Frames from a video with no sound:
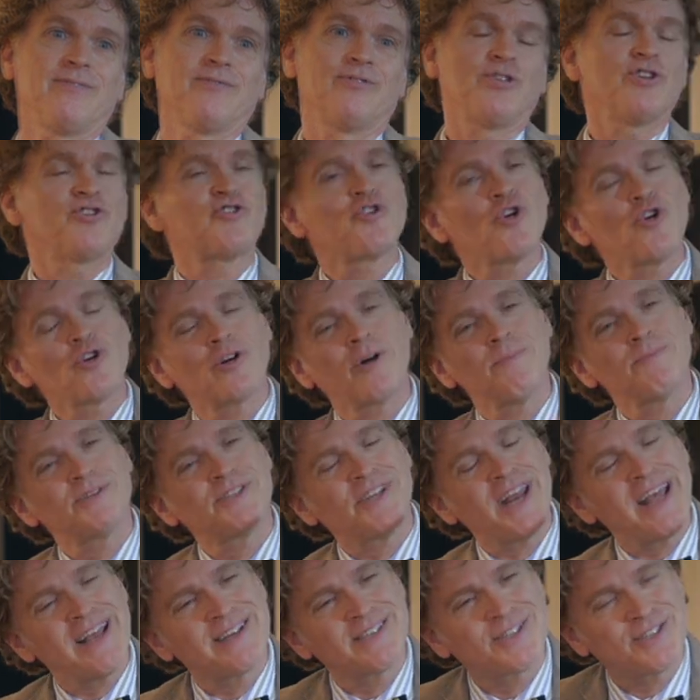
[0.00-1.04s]
The
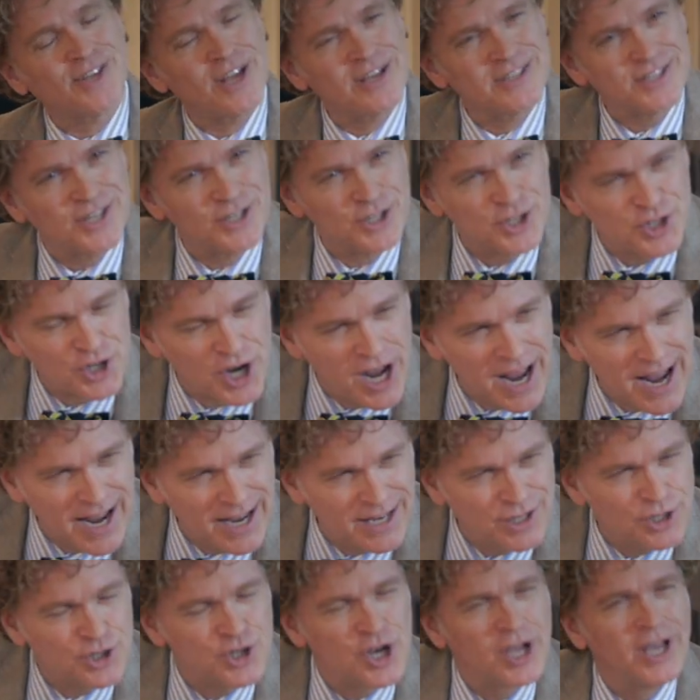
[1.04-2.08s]
circumstance doesn't
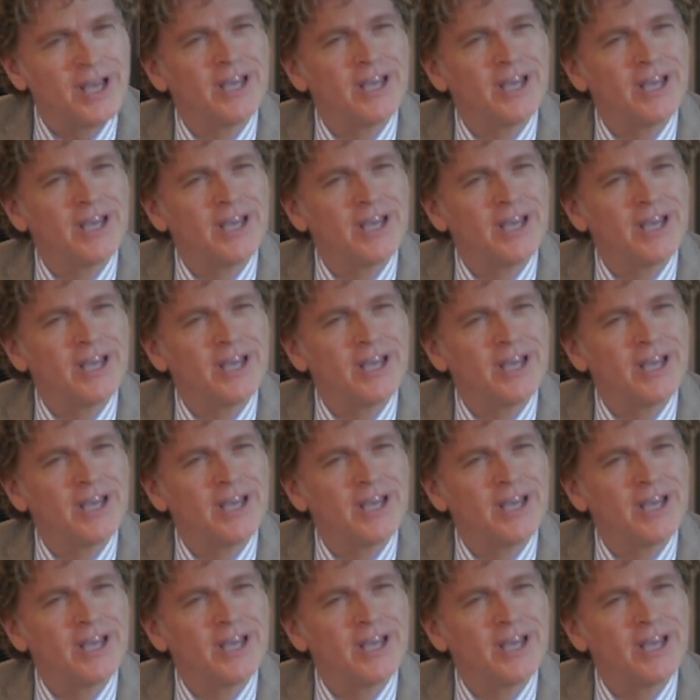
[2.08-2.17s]
change,